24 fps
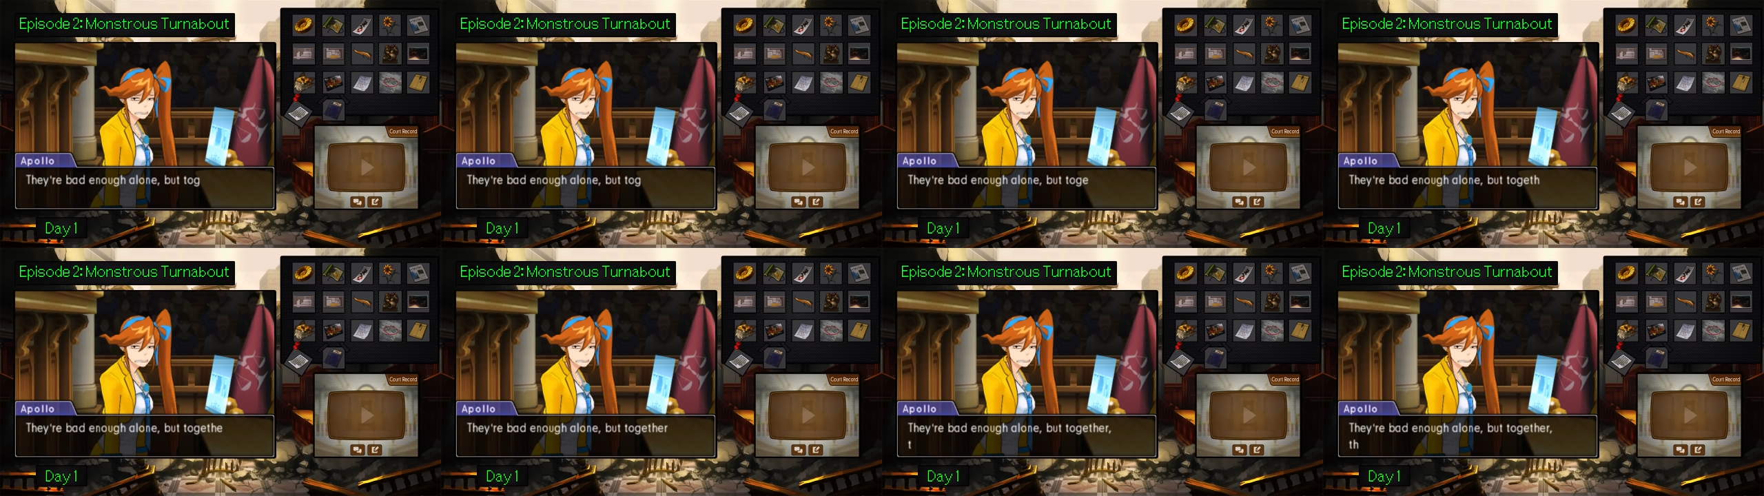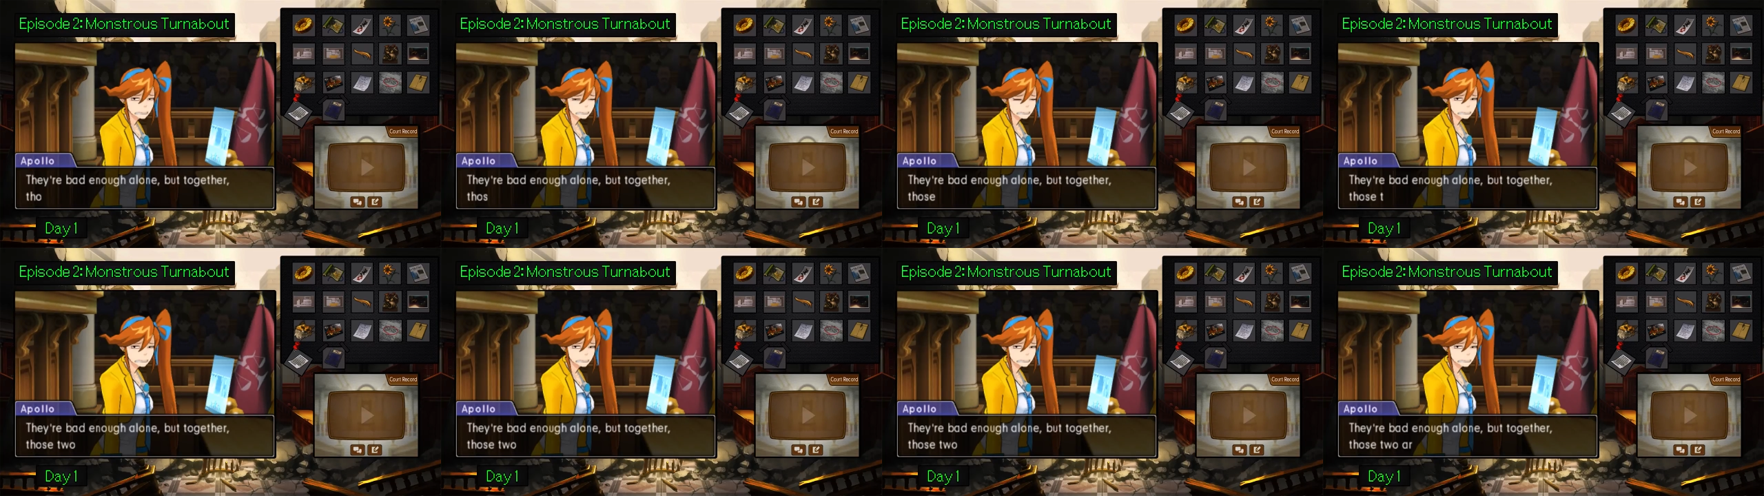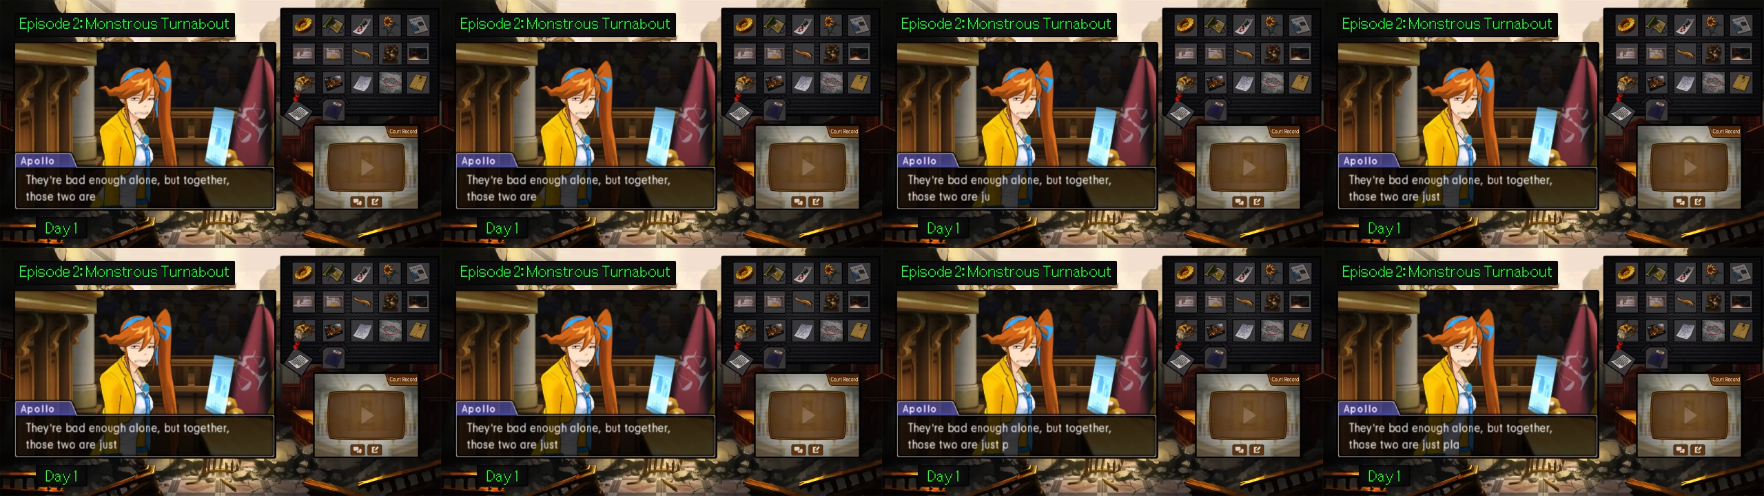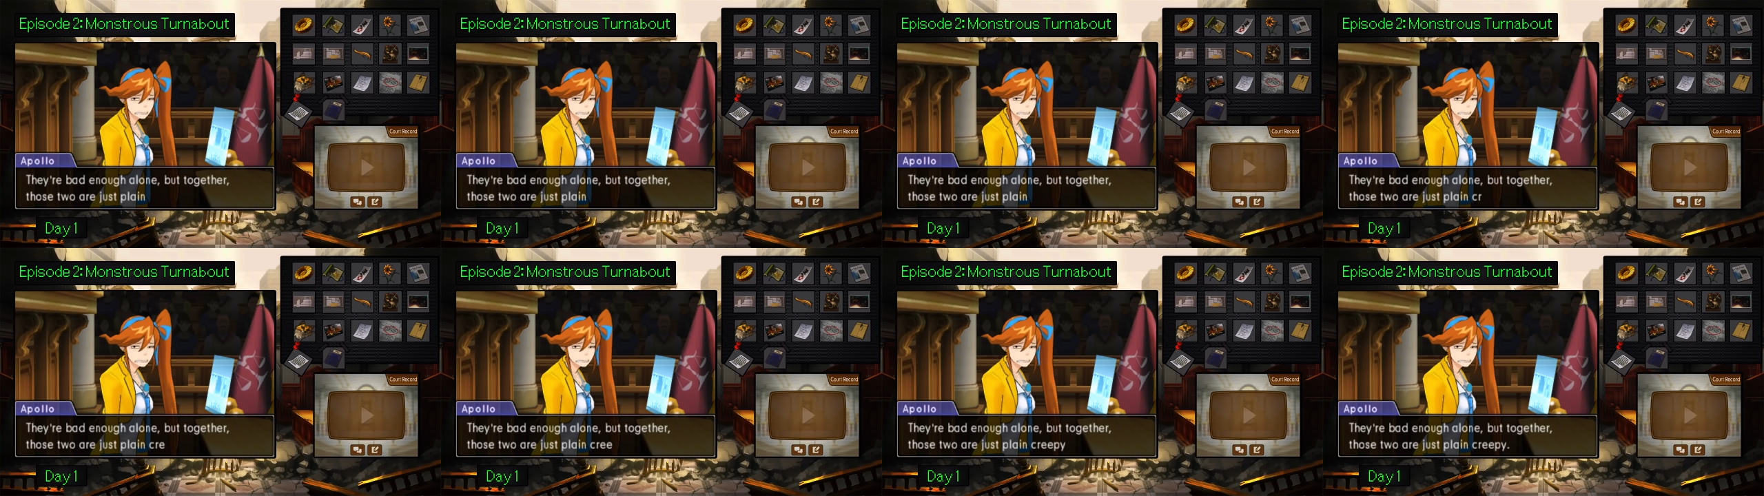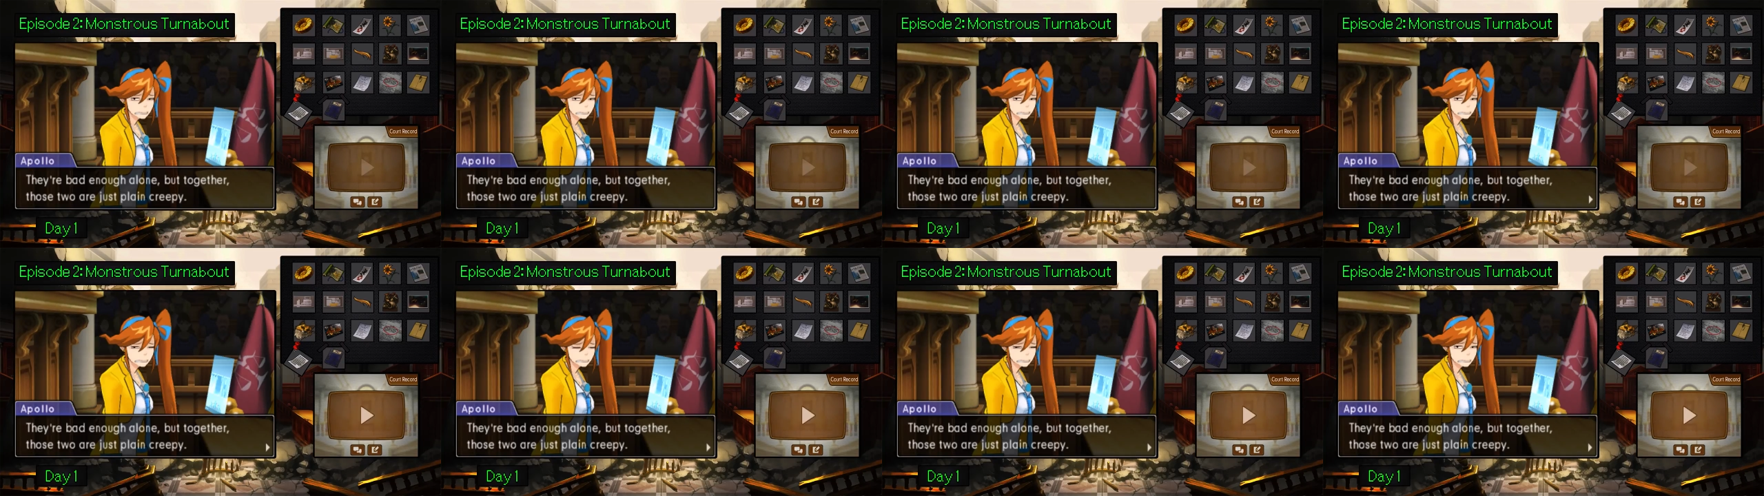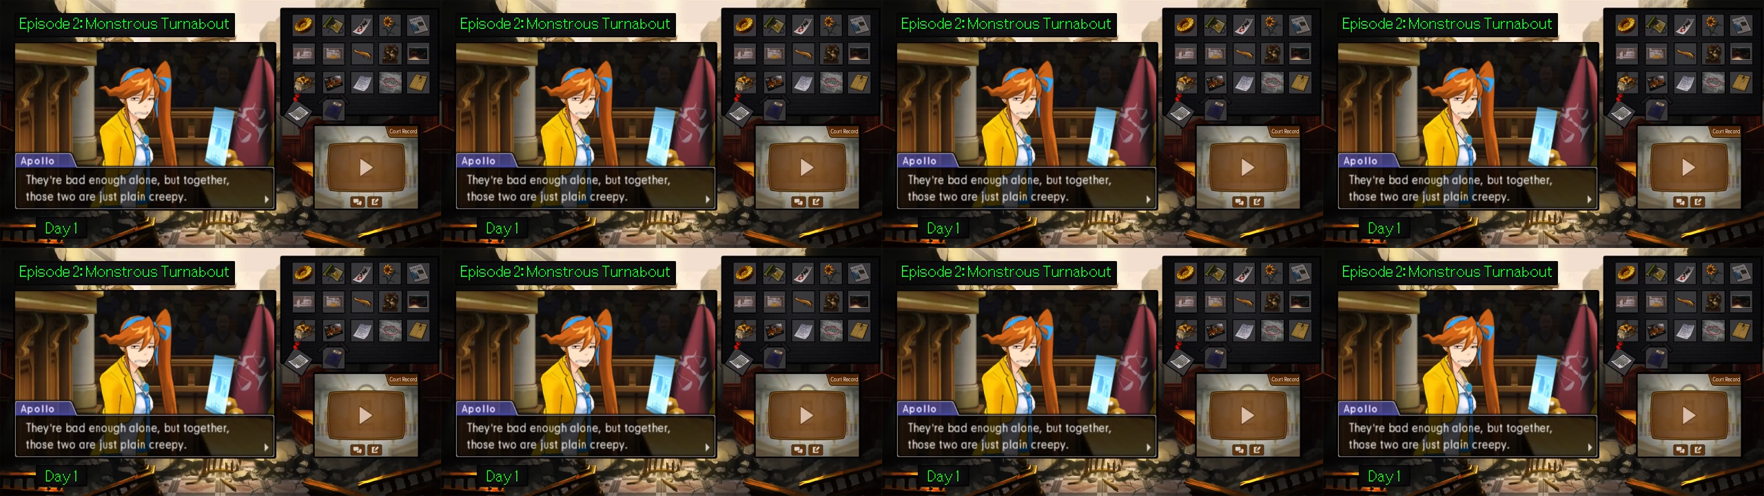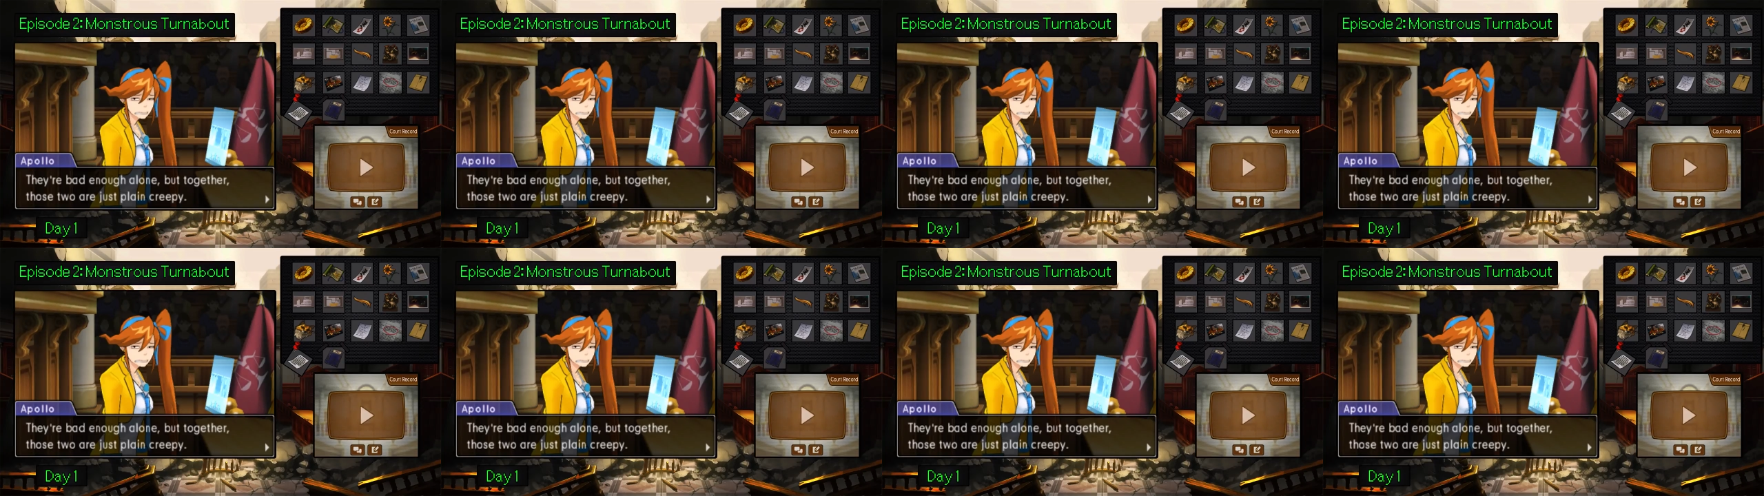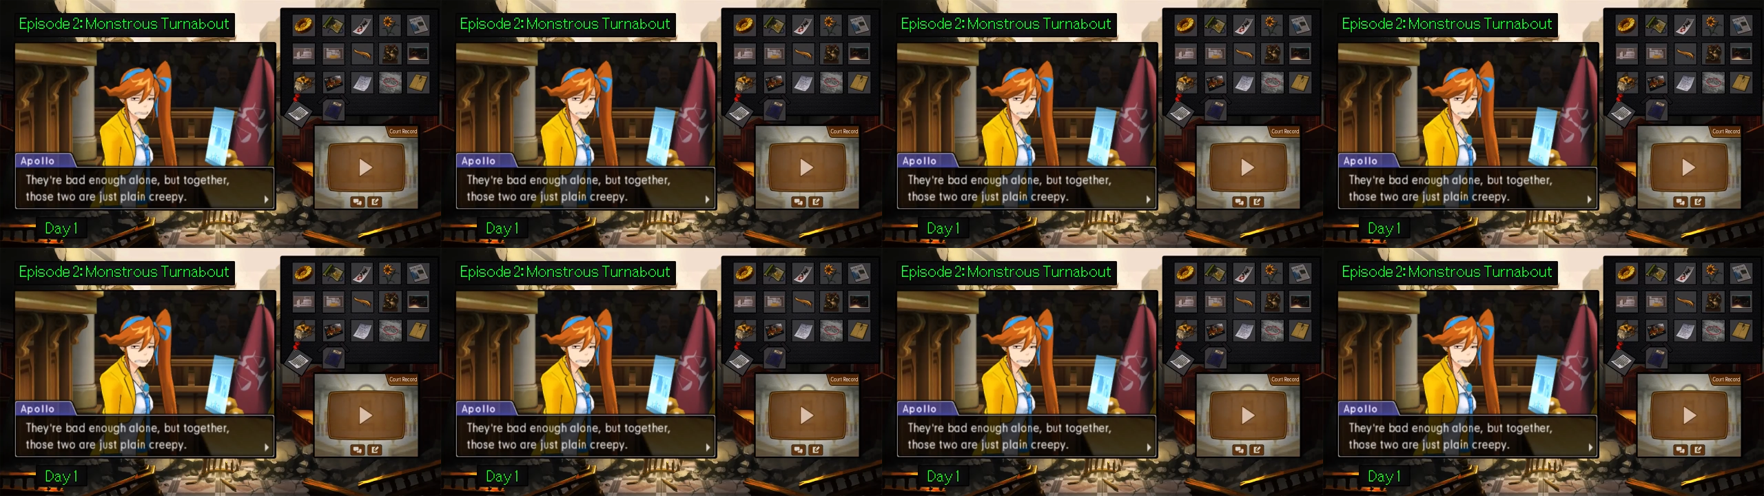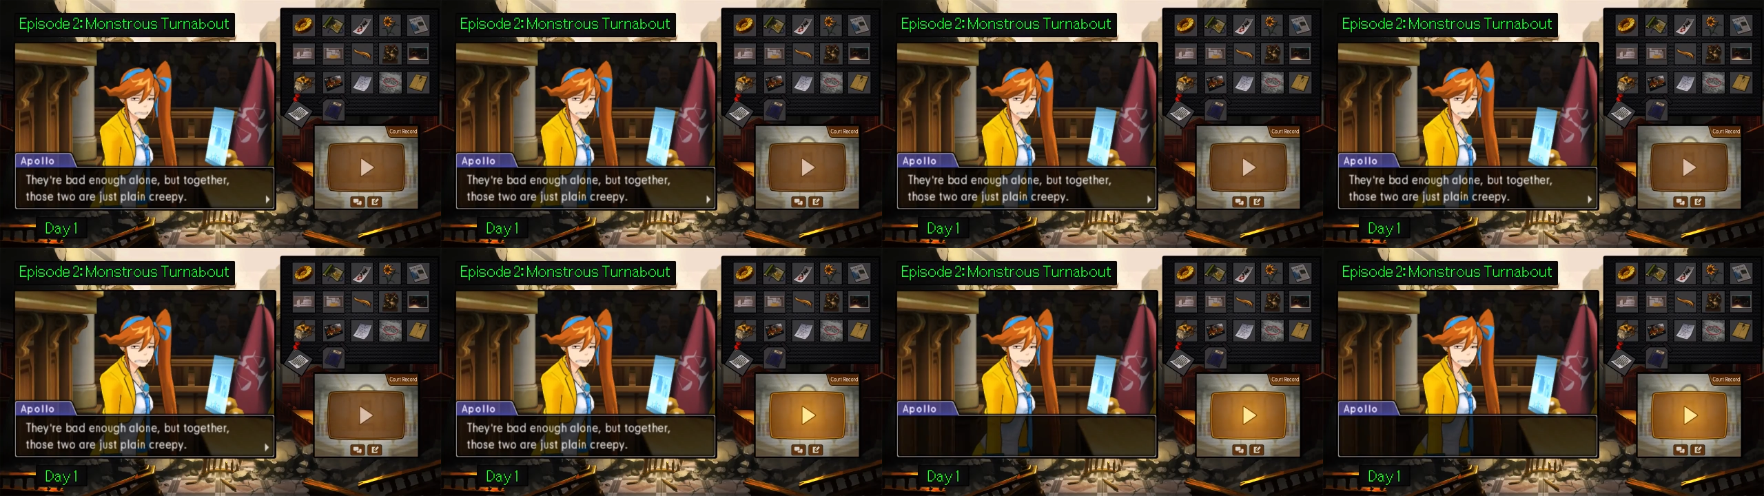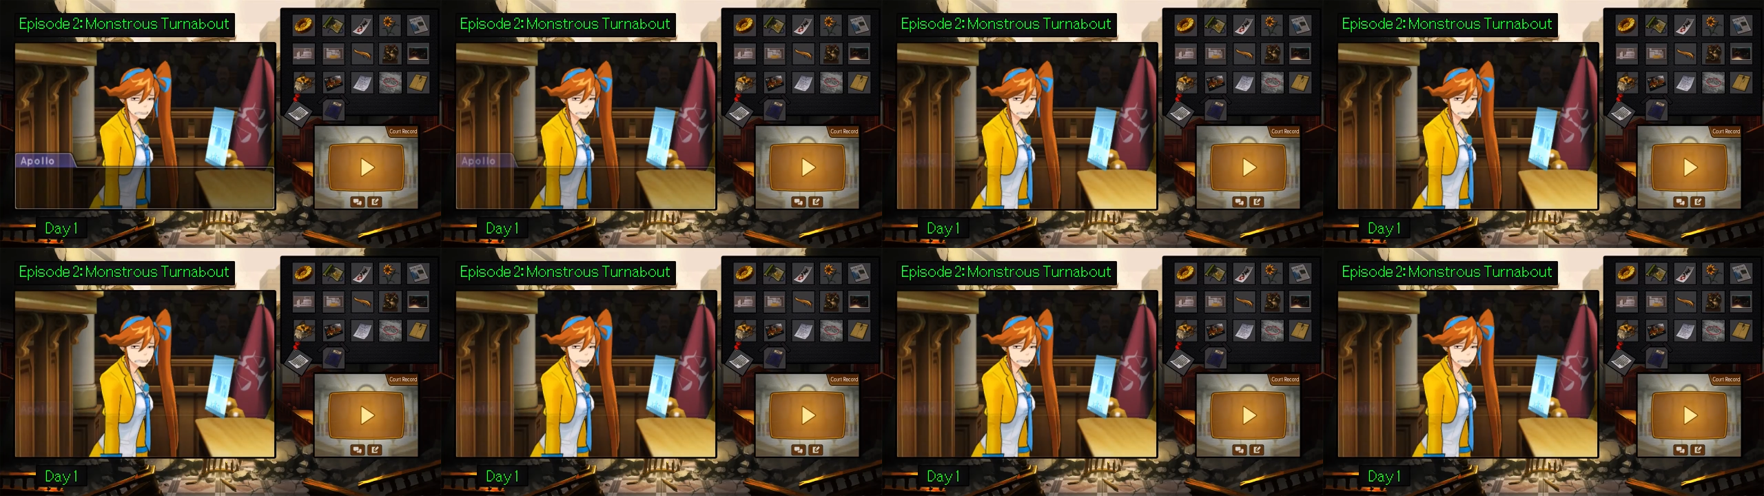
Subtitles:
Nobody's mouth can be seen.